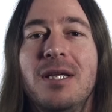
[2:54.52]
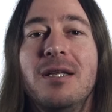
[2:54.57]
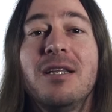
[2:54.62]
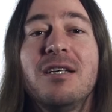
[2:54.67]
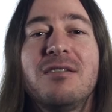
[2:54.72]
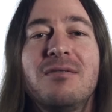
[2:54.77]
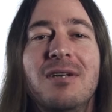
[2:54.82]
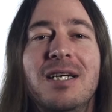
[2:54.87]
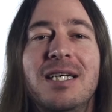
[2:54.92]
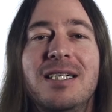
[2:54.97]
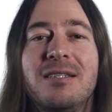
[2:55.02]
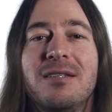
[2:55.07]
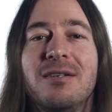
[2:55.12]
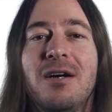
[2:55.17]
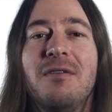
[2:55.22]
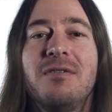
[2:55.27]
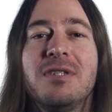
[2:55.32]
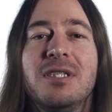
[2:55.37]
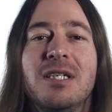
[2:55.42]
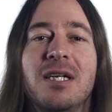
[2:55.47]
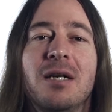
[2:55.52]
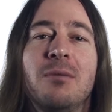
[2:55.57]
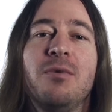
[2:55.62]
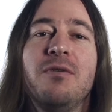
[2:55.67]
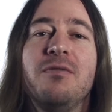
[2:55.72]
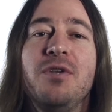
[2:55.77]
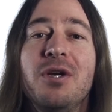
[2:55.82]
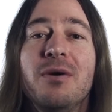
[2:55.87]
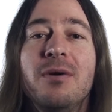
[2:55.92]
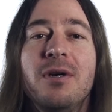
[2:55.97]
This release offers a number
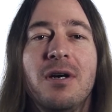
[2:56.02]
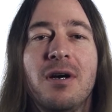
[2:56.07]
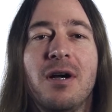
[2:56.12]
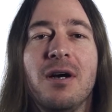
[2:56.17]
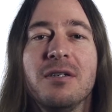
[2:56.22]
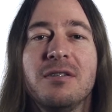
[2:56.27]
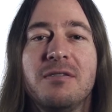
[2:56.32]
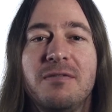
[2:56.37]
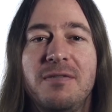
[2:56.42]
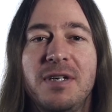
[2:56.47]
of new and enhanced